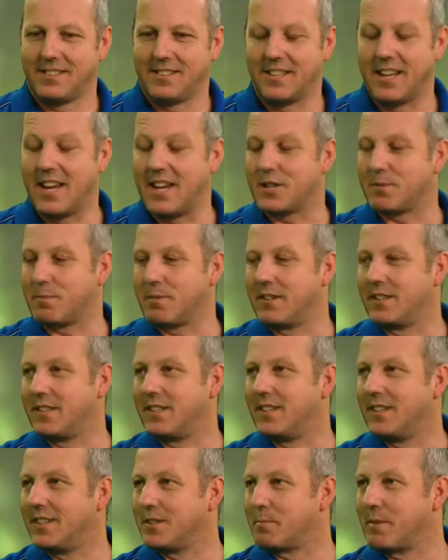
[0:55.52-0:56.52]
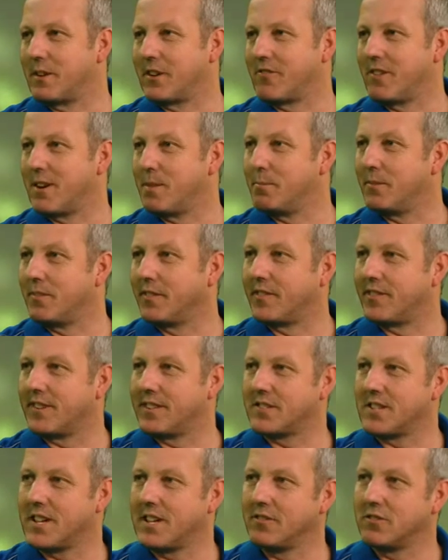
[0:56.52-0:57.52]
Yeah, it's been a great month for
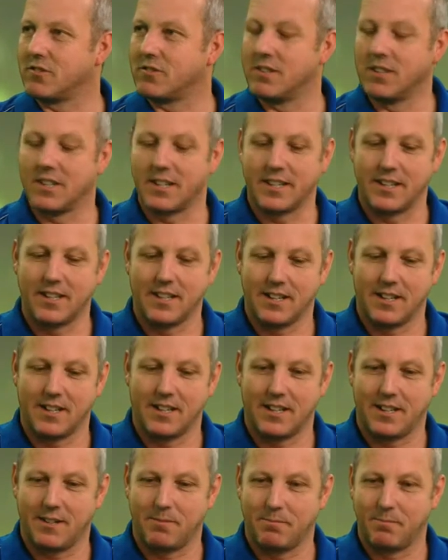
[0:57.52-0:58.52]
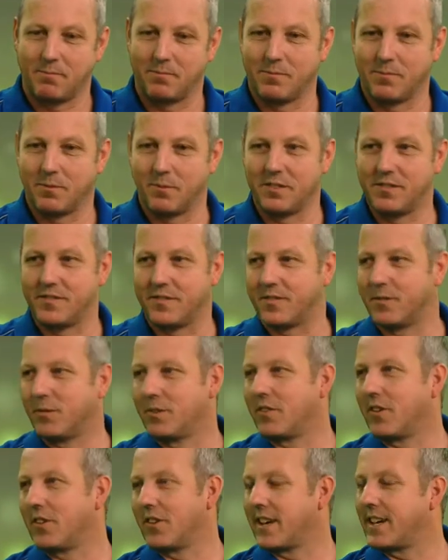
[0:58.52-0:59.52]
ourselves, really.
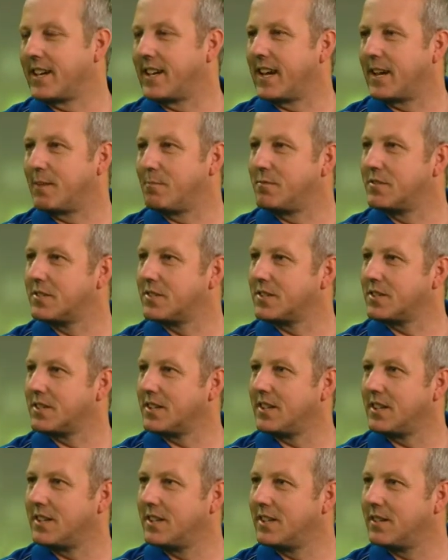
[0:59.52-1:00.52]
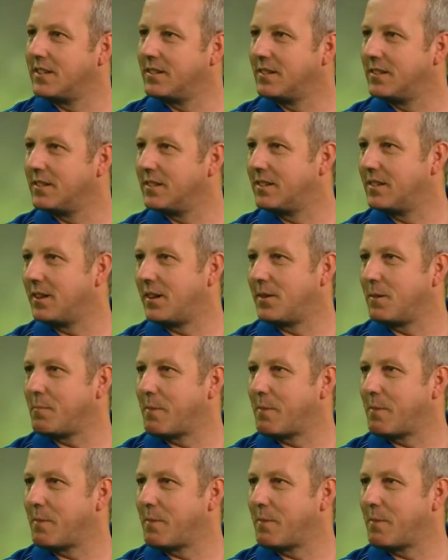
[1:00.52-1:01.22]
We've gone 8 games on the